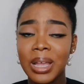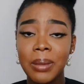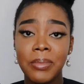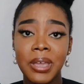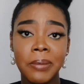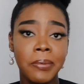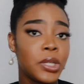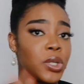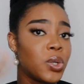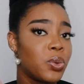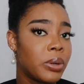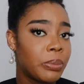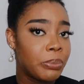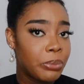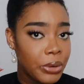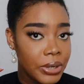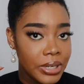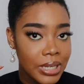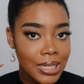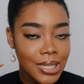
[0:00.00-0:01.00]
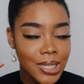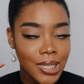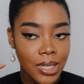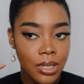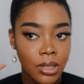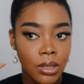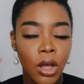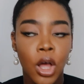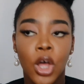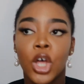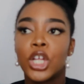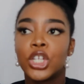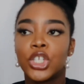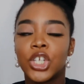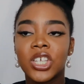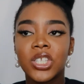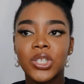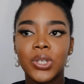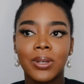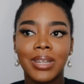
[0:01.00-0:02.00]
maybe do a ponytail,
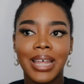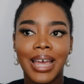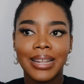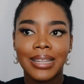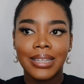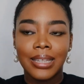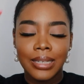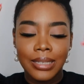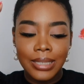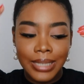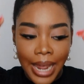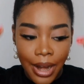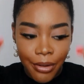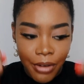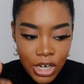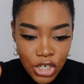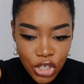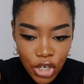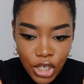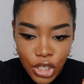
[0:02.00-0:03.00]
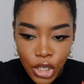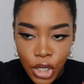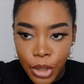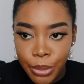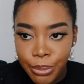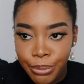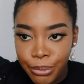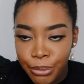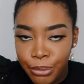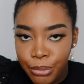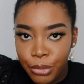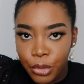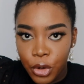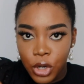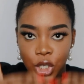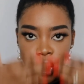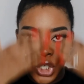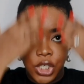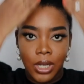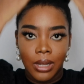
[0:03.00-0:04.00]
just so that the direction you're
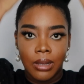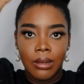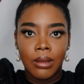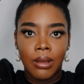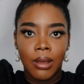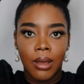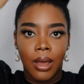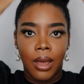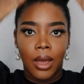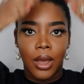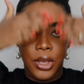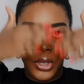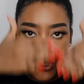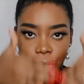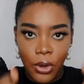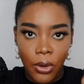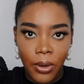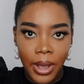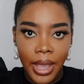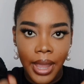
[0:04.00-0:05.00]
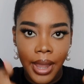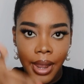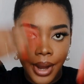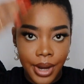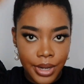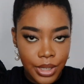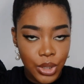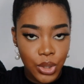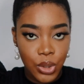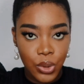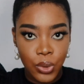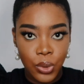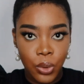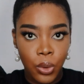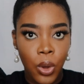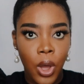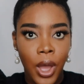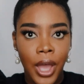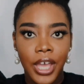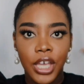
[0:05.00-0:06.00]
brushing your hair
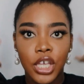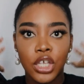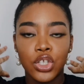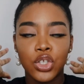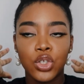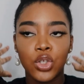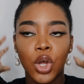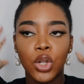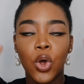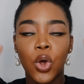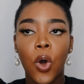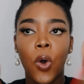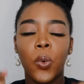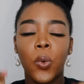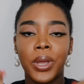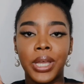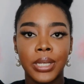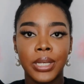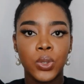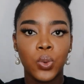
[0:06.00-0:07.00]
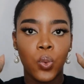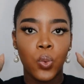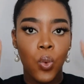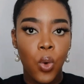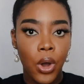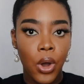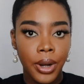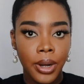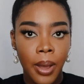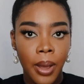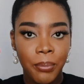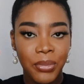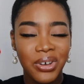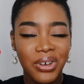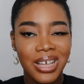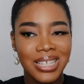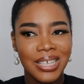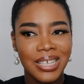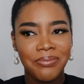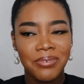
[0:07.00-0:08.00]
to is not always one,
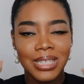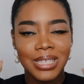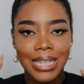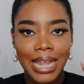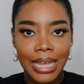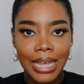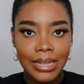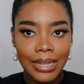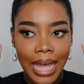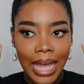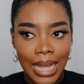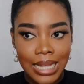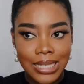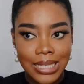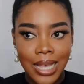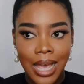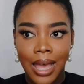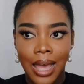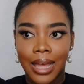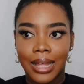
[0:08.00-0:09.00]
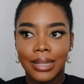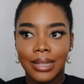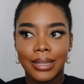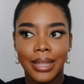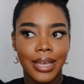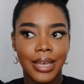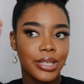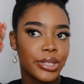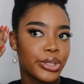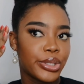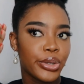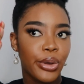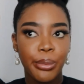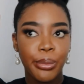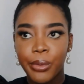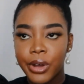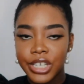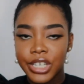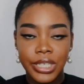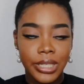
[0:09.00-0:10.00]
because if it's like that, there's so
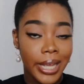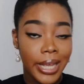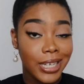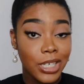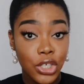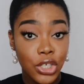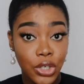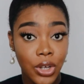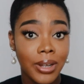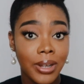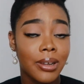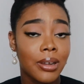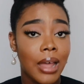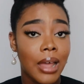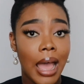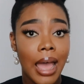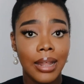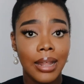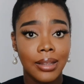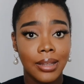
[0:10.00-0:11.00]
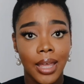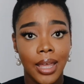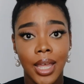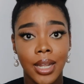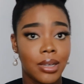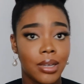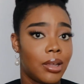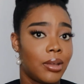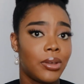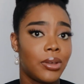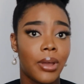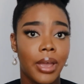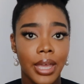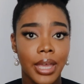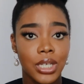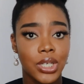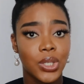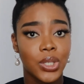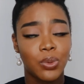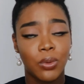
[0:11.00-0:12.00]
much tension and then your
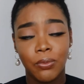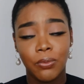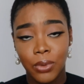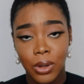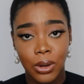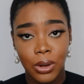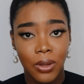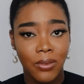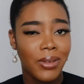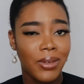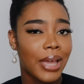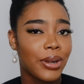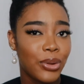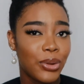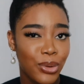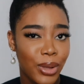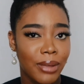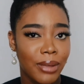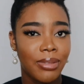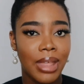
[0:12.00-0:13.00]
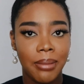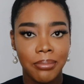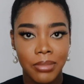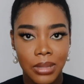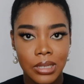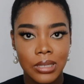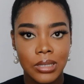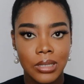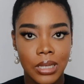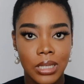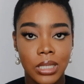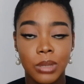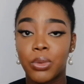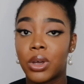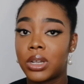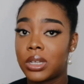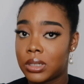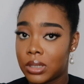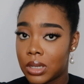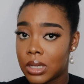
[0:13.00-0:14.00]
edges will fall off. I don't know if that makes sense,
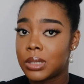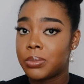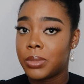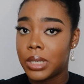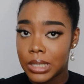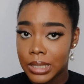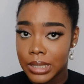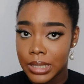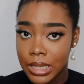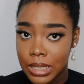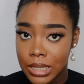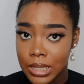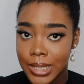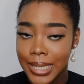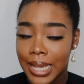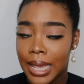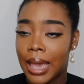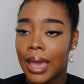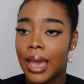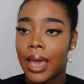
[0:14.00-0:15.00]
but it does make sense